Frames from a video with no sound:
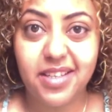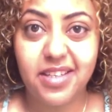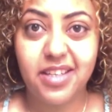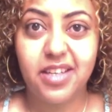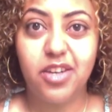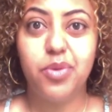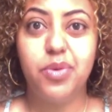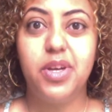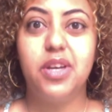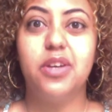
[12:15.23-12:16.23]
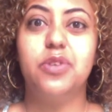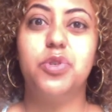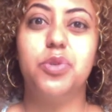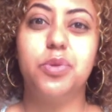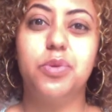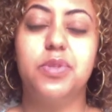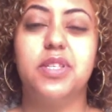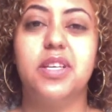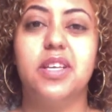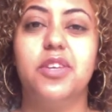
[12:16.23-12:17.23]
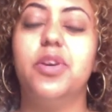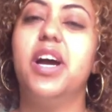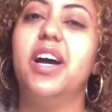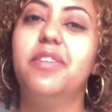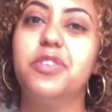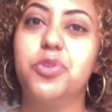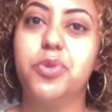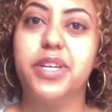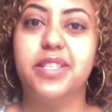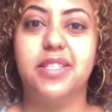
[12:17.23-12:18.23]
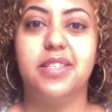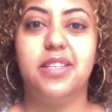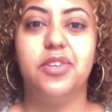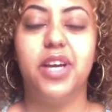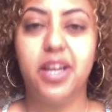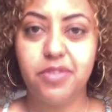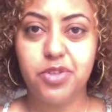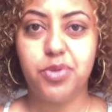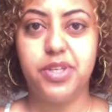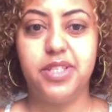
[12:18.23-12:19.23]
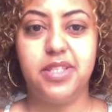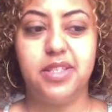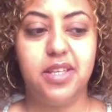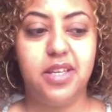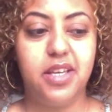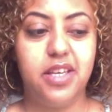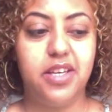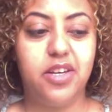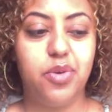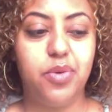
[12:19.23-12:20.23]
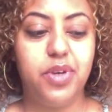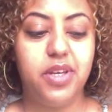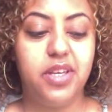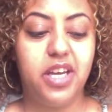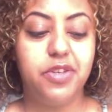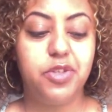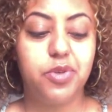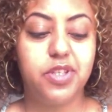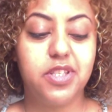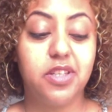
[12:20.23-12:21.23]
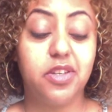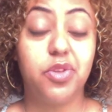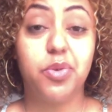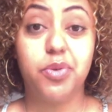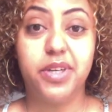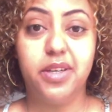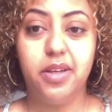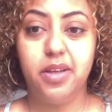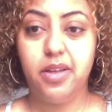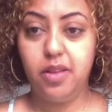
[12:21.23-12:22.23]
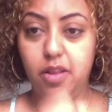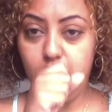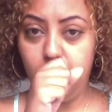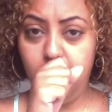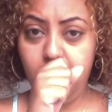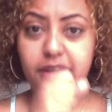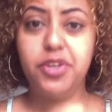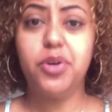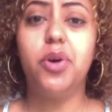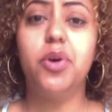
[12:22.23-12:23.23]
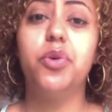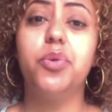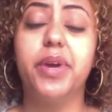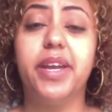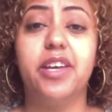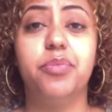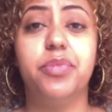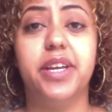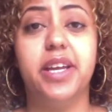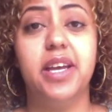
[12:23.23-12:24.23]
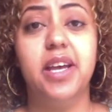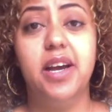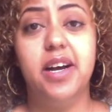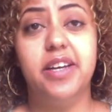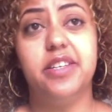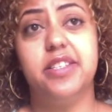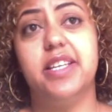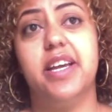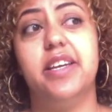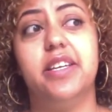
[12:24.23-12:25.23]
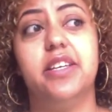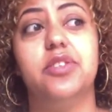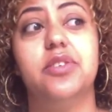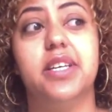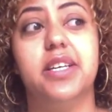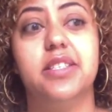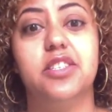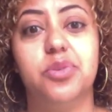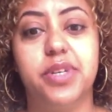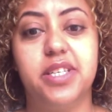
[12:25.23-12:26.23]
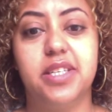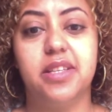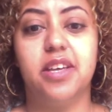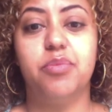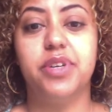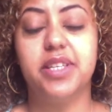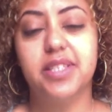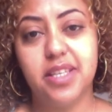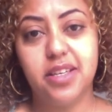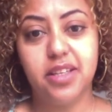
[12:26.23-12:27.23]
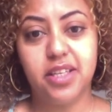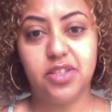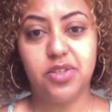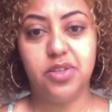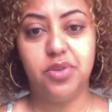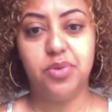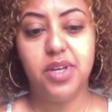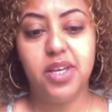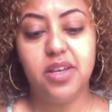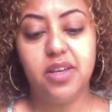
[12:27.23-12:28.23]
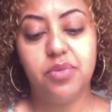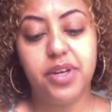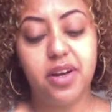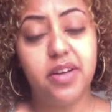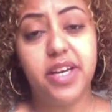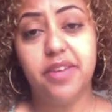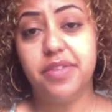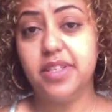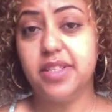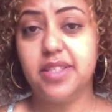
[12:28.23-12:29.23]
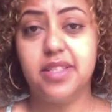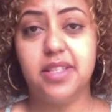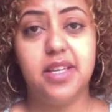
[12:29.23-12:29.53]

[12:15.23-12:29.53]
you know? Choose. You have a choice. You have a choice, you know? You have a choice to look through it in your own way and bring understanding to that situation that brings healing to you. And we all have this